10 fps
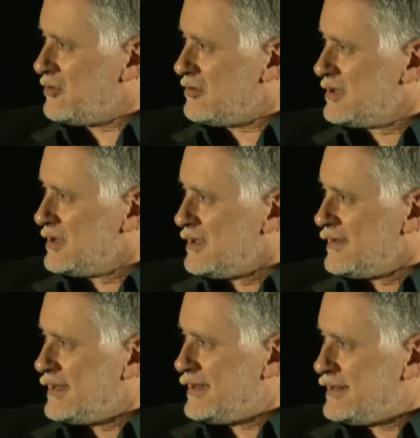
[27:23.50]
whereas it's
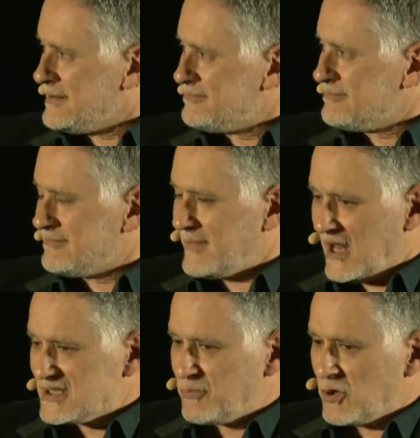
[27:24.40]
not your case.
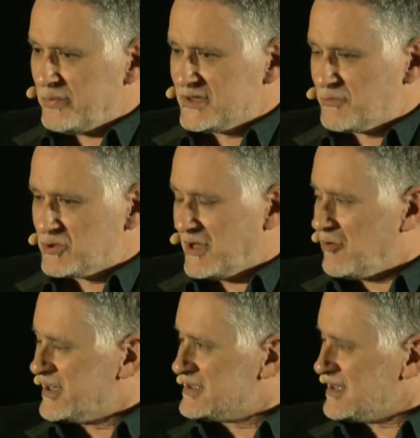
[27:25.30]
In your
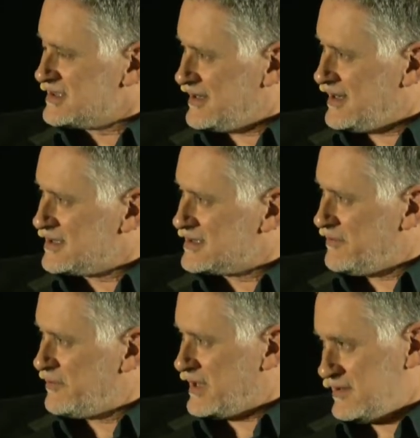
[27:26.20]
case, in your
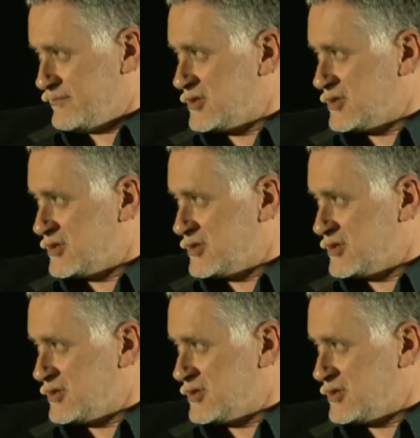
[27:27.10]
work,